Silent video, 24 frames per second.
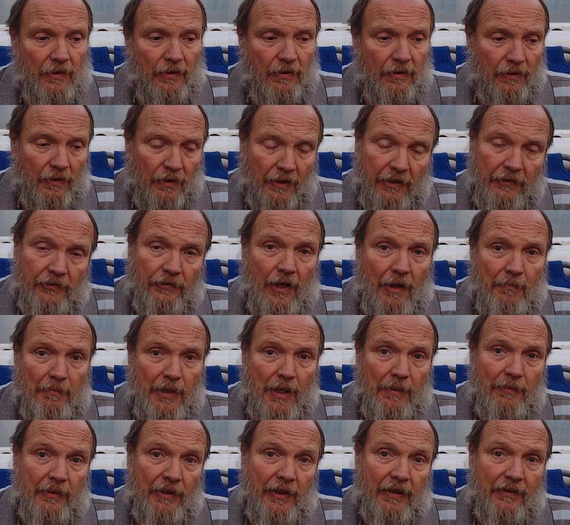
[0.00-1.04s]
or at least not
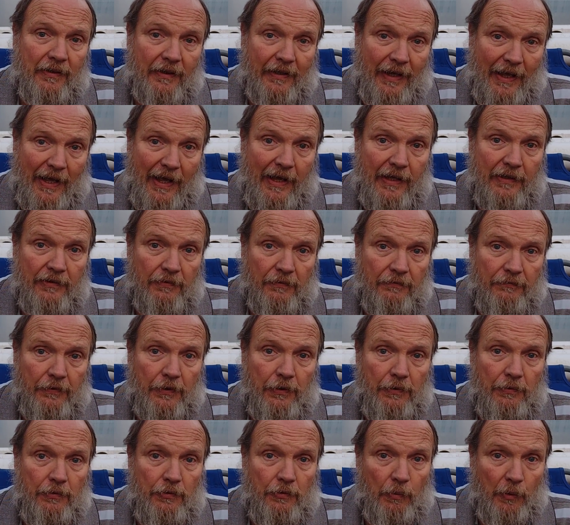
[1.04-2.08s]
be able to get the kinds of
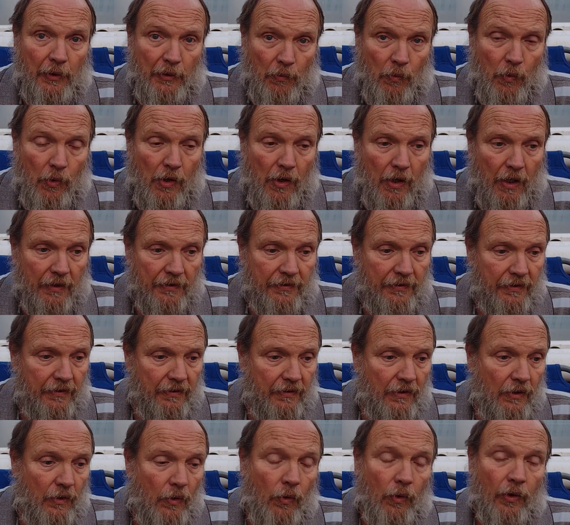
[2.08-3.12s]
foods we want
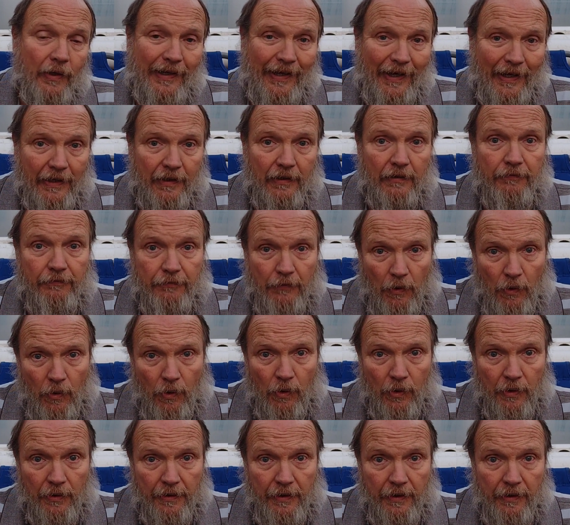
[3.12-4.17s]
or can't
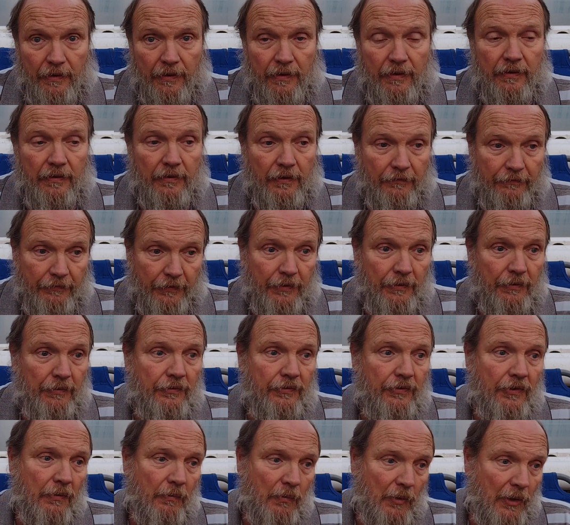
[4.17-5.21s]
afford the
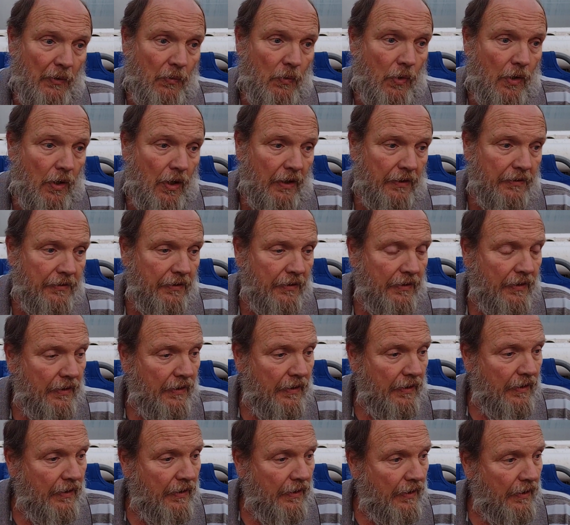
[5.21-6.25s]
foods that we want.
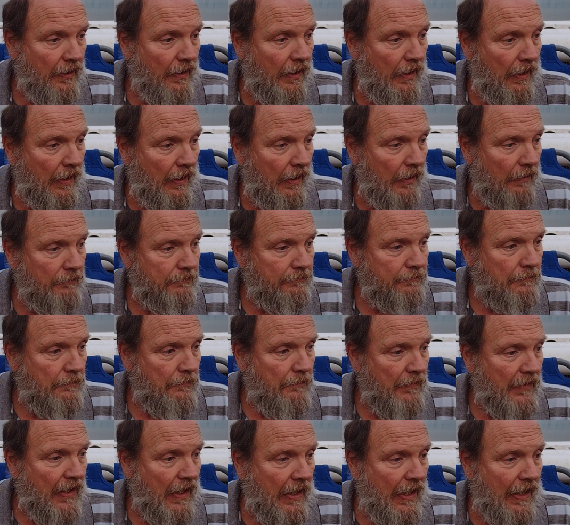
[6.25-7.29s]
Uh,
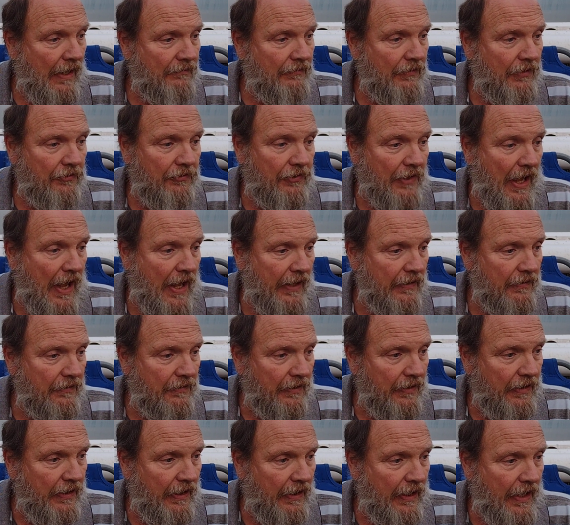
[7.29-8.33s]
I've
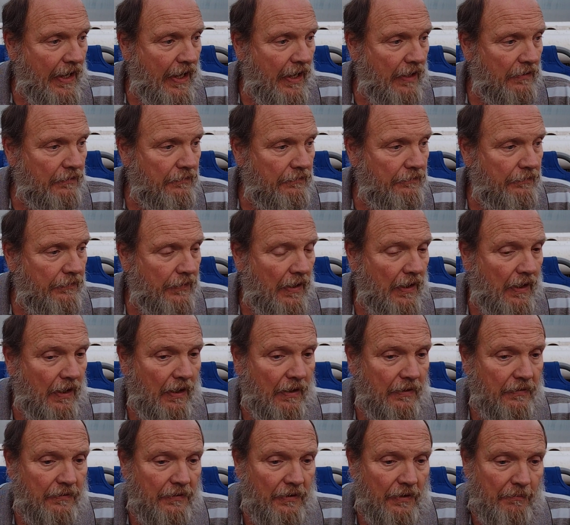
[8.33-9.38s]
decided to get out of
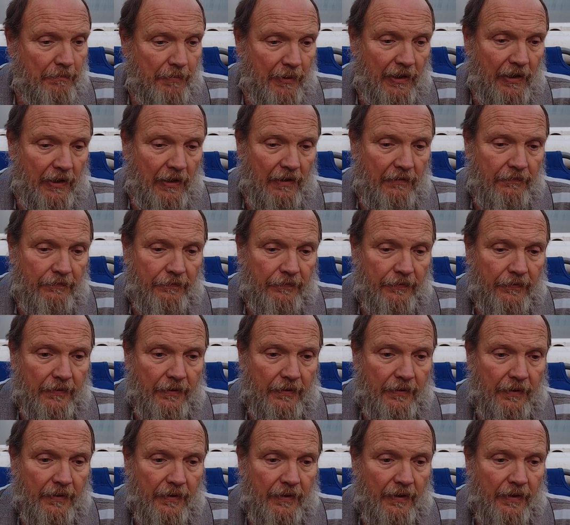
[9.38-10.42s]
uh, the beef.
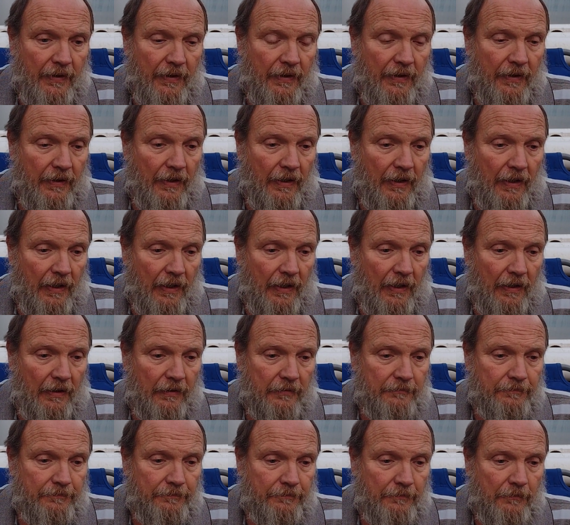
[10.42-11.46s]
Uh,
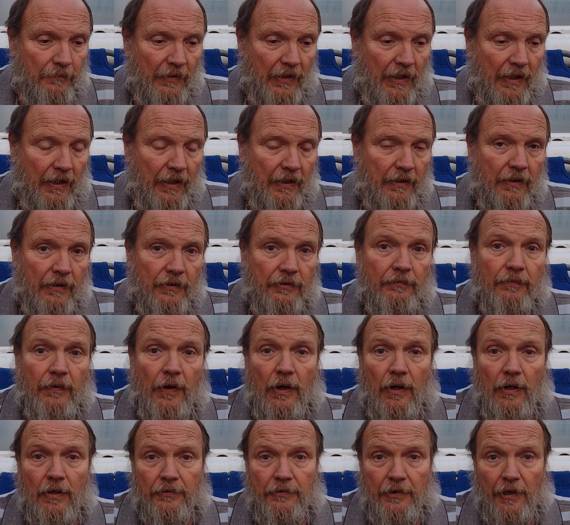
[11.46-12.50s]
and as
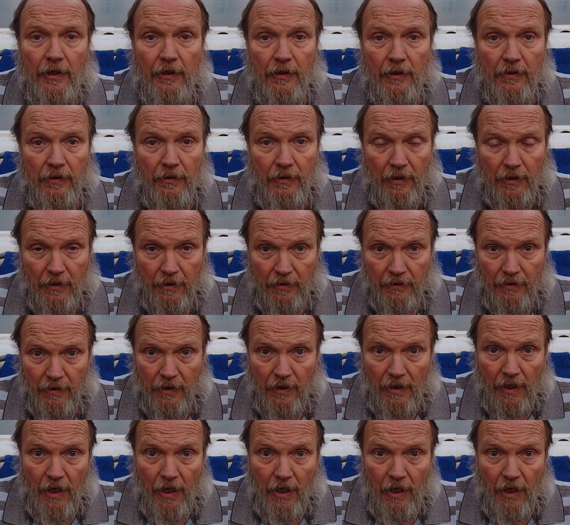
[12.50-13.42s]
far as our, our